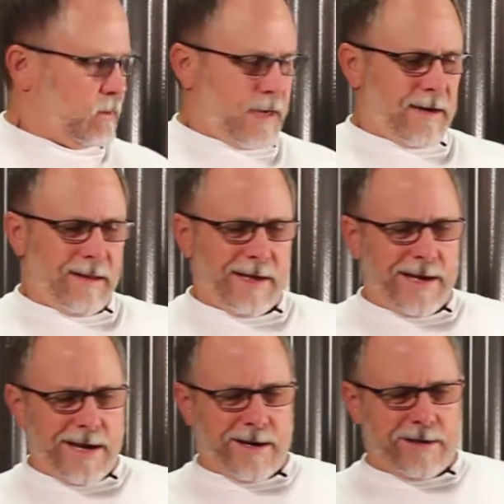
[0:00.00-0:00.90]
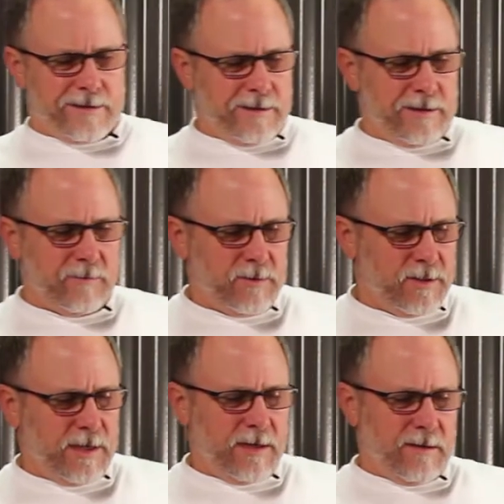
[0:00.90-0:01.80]
kind of like anti-seize. Once
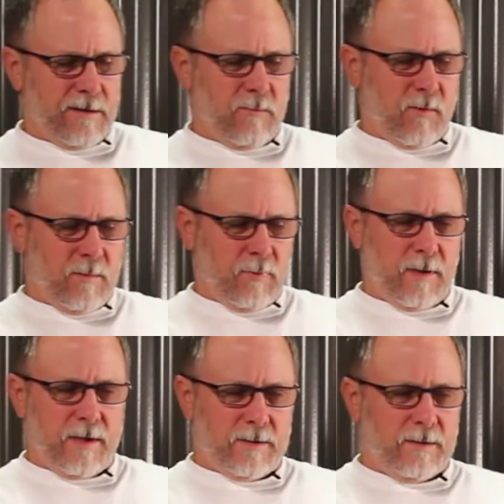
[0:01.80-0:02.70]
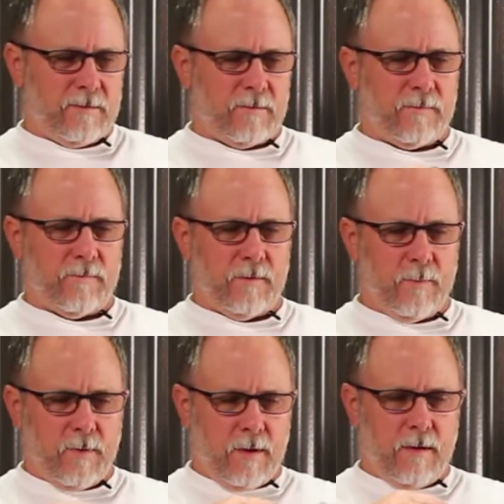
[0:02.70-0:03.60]
you get it on one place, it's
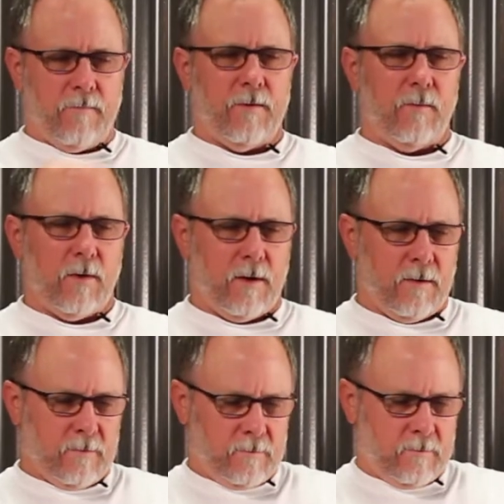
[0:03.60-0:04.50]
flipping everywhere.